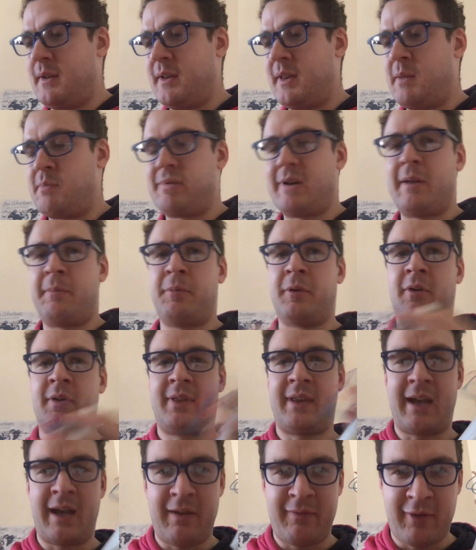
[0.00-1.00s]
the
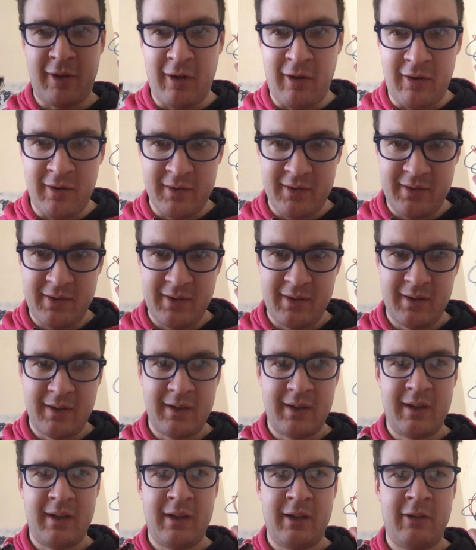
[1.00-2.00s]
breadboard that I've got,
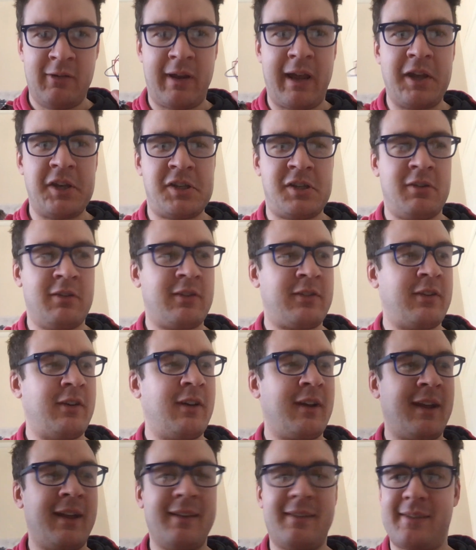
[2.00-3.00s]
you'll get short
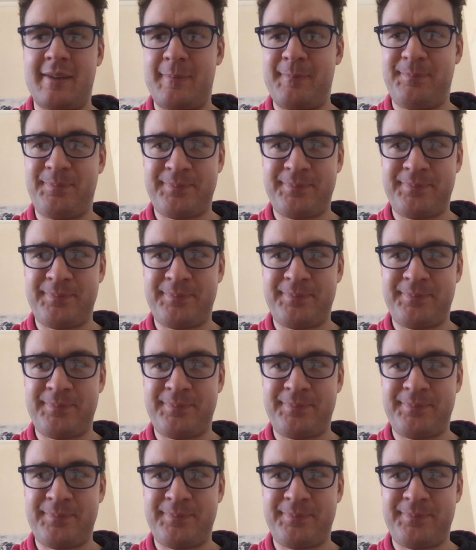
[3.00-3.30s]
circuits.